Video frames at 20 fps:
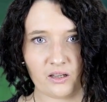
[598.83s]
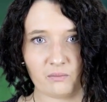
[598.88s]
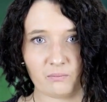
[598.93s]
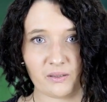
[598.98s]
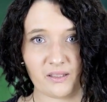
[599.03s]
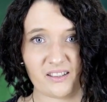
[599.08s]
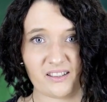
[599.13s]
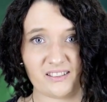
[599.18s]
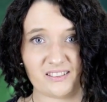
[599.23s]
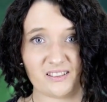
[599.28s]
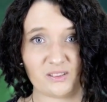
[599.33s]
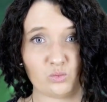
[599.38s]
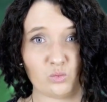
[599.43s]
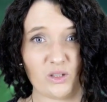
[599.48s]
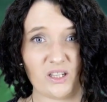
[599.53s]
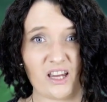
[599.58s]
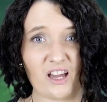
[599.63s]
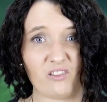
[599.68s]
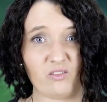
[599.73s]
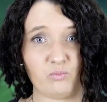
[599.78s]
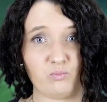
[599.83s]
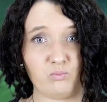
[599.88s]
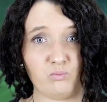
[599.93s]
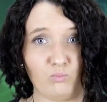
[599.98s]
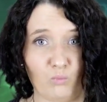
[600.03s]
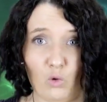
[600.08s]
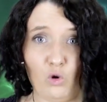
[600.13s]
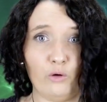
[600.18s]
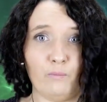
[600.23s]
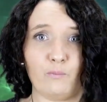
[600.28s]
because we'd have
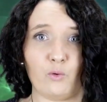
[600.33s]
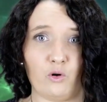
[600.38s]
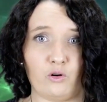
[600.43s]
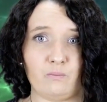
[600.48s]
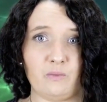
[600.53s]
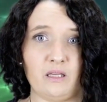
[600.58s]
more poor